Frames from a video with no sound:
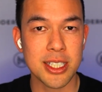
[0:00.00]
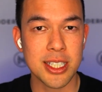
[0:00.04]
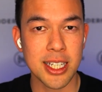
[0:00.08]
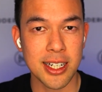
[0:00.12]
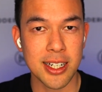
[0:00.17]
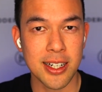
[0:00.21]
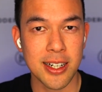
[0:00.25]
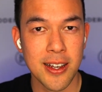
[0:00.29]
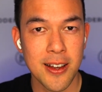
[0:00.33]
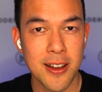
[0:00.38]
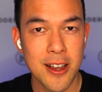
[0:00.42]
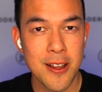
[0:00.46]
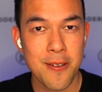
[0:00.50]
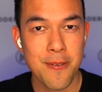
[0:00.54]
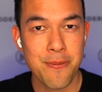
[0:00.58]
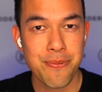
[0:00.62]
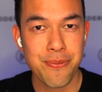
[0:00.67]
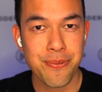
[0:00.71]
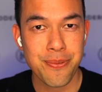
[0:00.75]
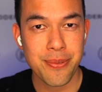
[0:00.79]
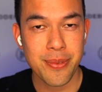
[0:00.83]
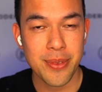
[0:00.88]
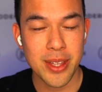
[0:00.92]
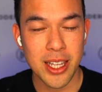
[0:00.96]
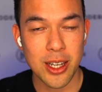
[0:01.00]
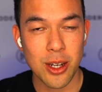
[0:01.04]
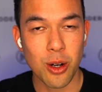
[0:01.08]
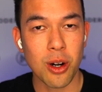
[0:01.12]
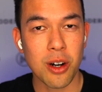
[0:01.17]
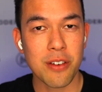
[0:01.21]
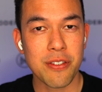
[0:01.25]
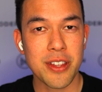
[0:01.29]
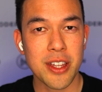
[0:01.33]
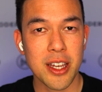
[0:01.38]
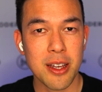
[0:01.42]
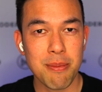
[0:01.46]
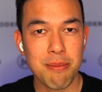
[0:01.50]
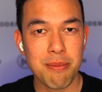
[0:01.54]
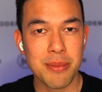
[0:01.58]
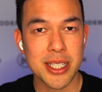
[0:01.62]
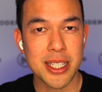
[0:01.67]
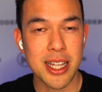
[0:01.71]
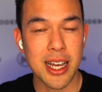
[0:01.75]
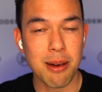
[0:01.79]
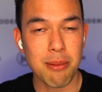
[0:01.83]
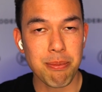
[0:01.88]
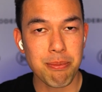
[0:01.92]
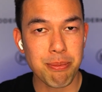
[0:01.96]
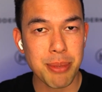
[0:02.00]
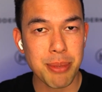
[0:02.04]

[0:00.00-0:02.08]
and go off there and start